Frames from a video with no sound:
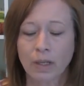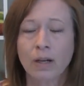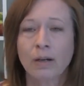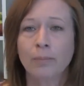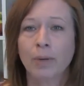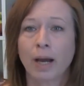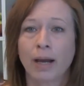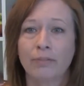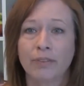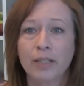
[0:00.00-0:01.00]
On
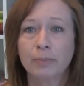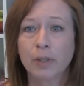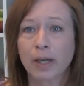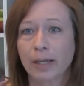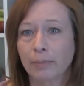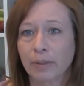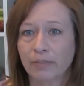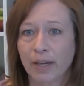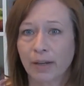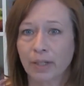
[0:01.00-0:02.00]
Facebook, I can be
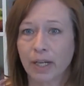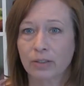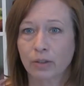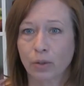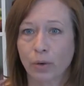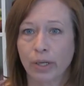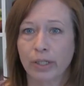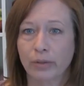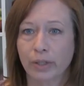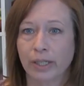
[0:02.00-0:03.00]
found as
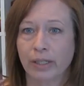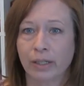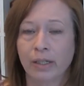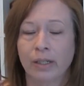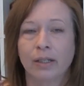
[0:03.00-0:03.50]
Lori Green.